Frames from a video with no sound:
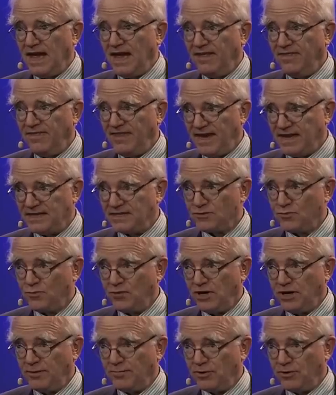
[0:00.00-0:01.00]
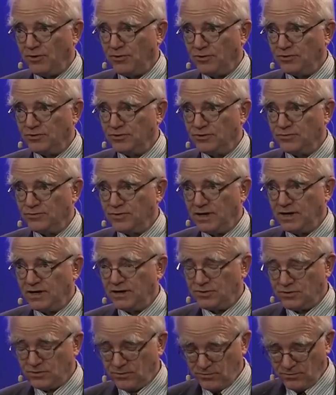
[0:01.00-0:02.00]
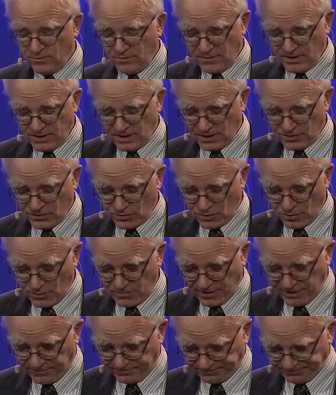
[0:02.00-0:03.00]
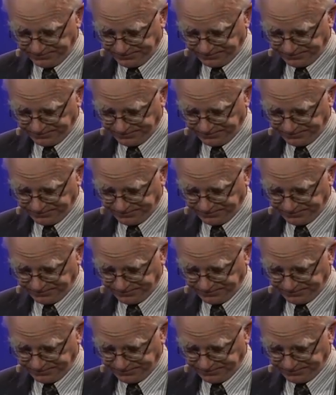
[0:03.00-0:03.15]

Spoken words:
And that's what I'm going to try to determine.